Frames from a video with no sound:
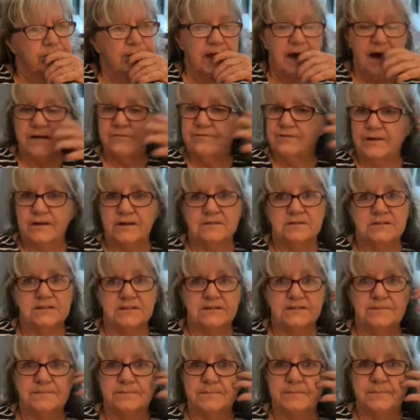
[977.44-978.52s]
I fell
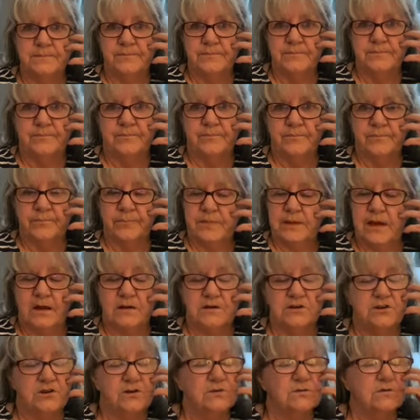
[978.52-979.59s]
asleep. I
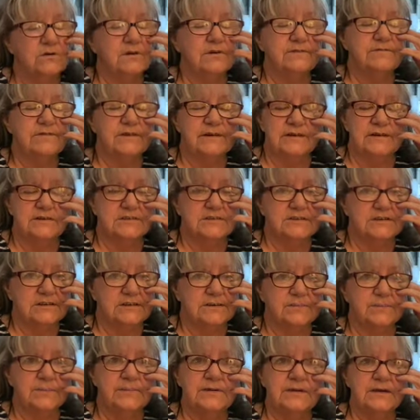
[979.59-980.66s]
totally fell
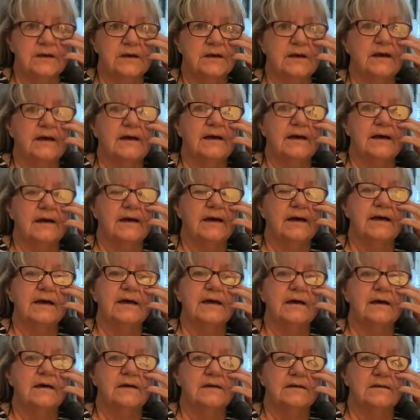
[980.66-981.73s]
asleep.
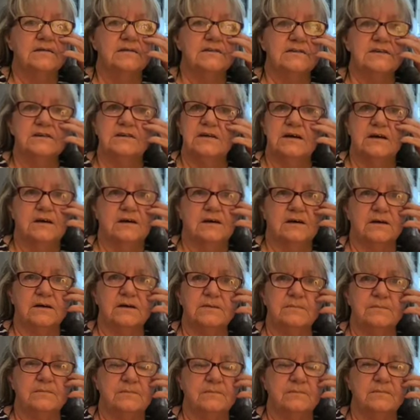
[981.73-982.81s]
And
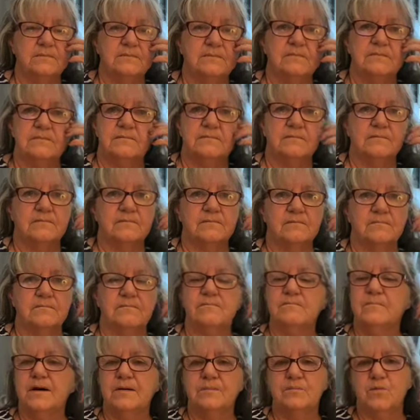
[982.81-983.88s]
um,
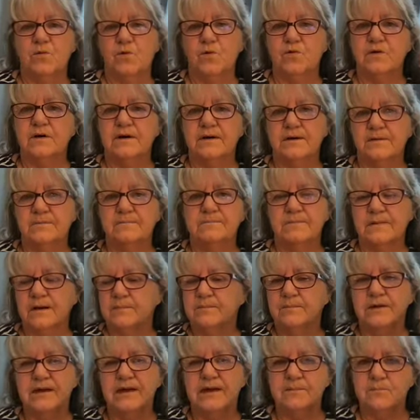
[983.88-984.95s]
mom woke up,
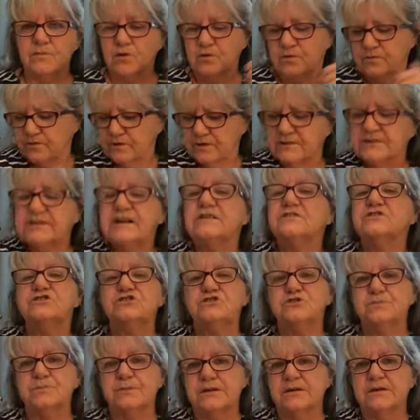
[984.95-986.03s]
mom came over and
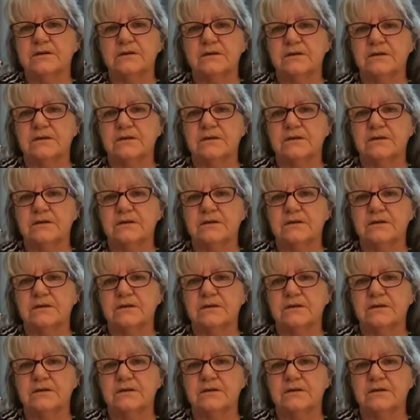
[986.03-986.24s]
touched me.